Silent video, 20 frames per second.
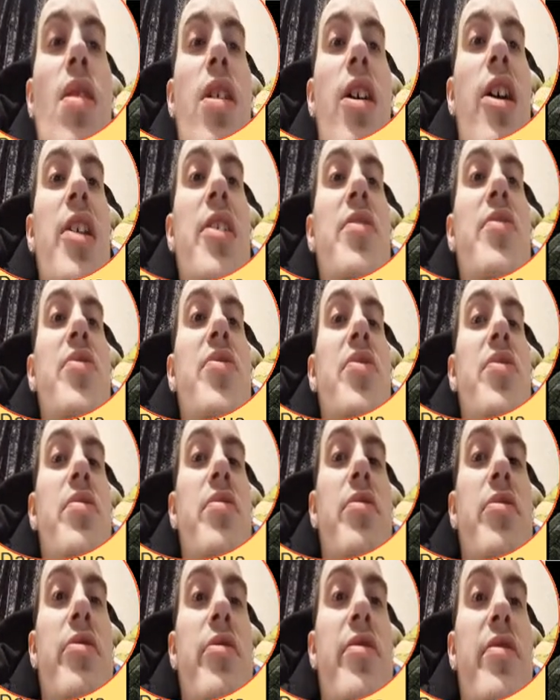and
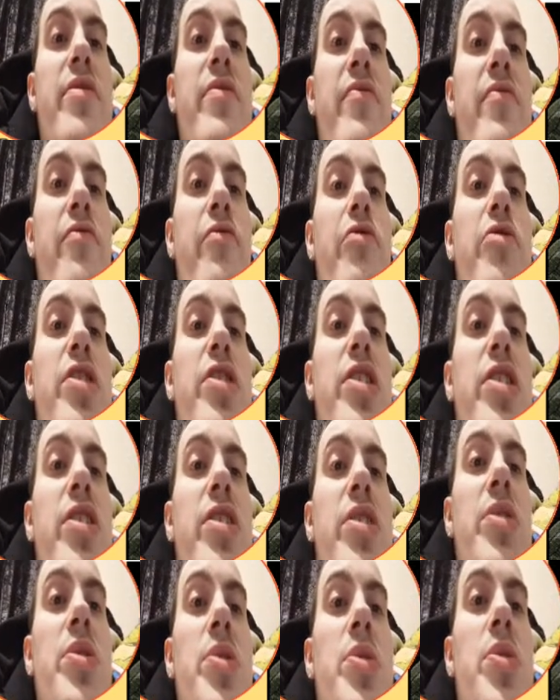
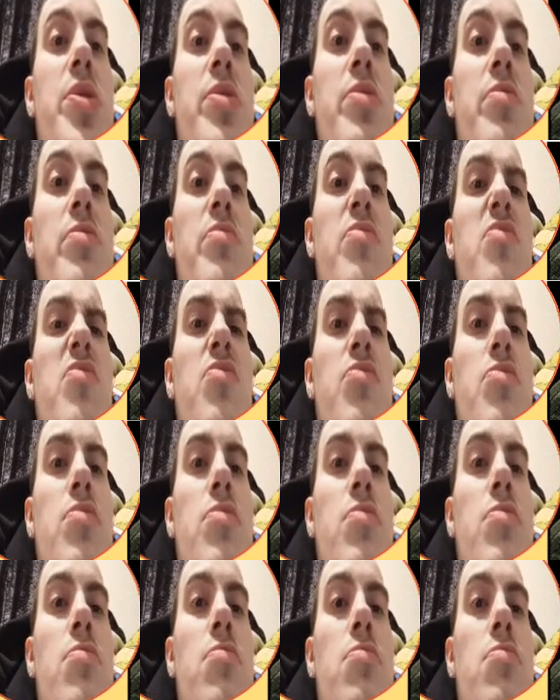Freeze,
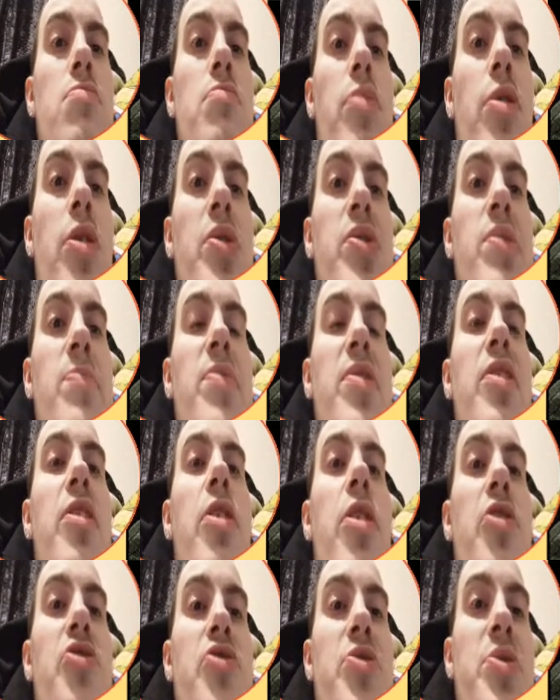possibly
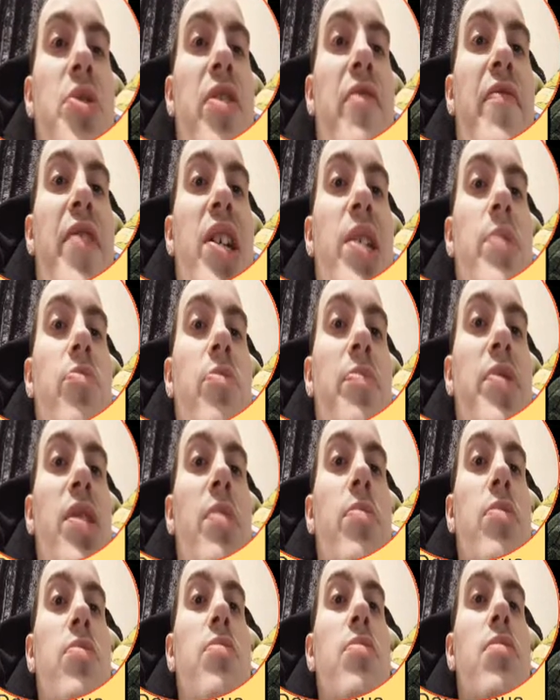Hush because he affects more
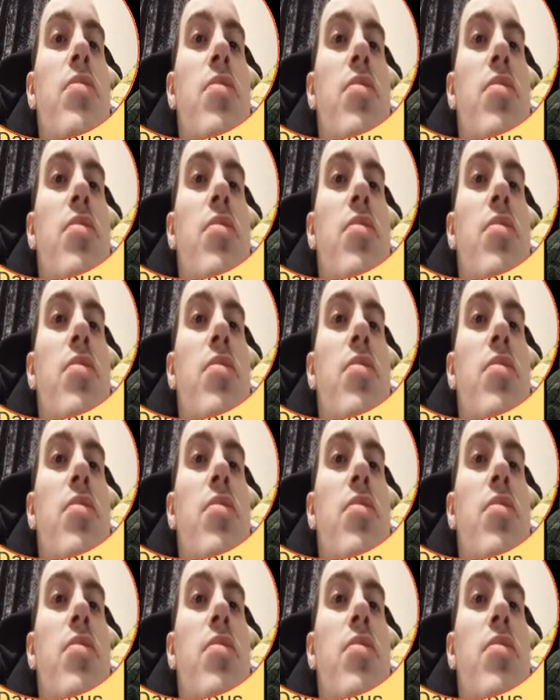people.